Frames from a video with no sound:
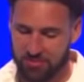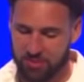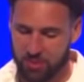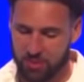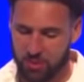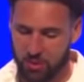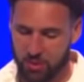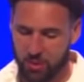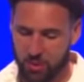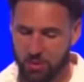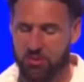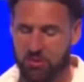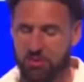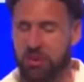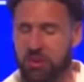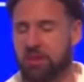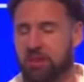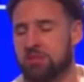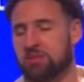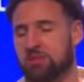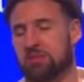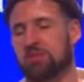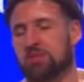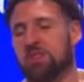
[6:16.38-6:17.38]
Warrior
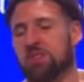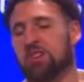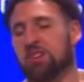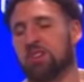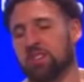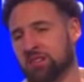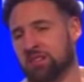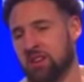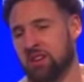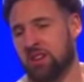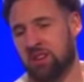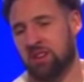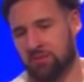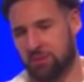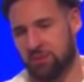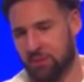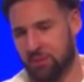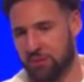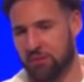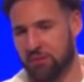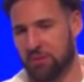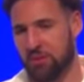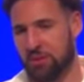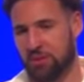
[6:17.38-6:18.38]
fans should be very excited for
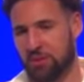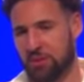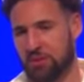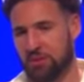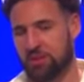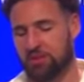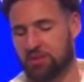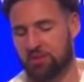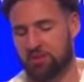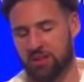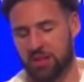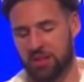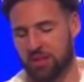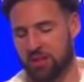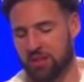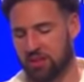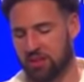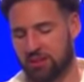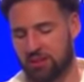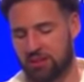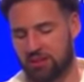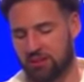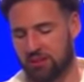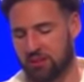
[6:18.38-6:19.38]
our future.
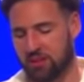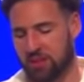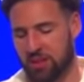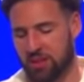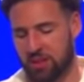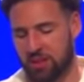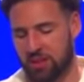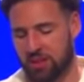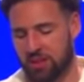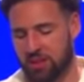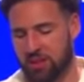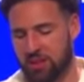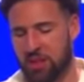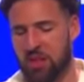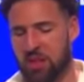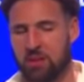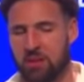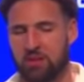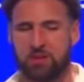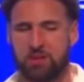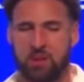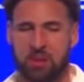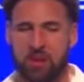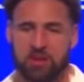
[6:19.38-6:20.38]
Like, to
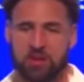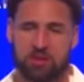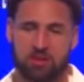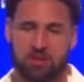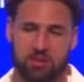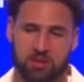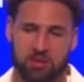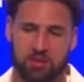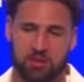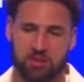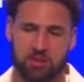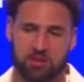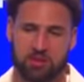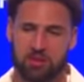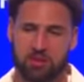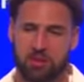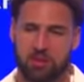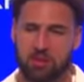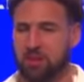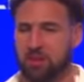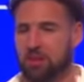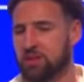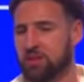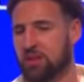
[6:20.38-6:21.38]
have the vets we do with
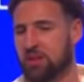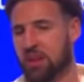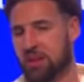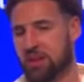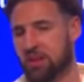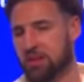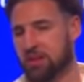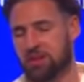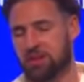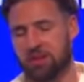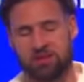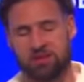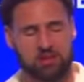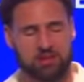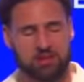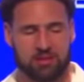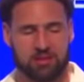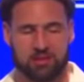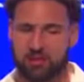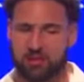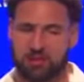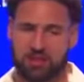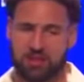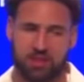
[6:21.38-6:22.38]
the young talent, it's
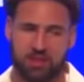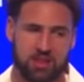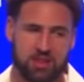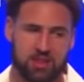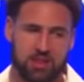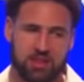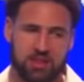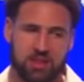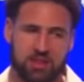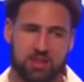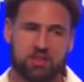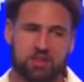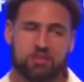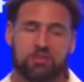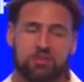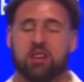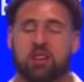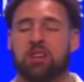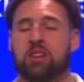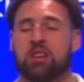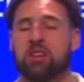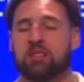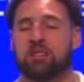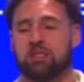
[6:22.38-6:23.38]

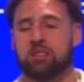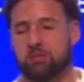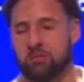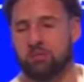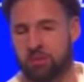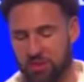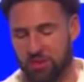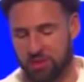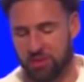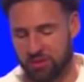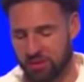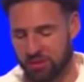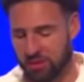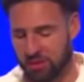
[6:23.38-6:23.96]
rare in sports.